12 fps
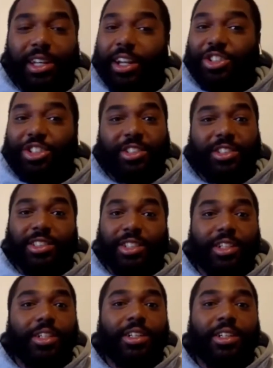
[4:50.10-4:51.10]
that are just as
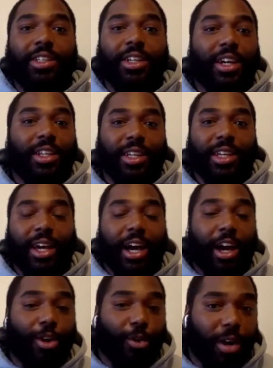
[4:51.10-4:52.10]
good. They
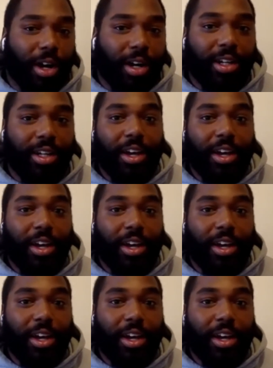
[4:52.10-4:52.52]
got Gronk.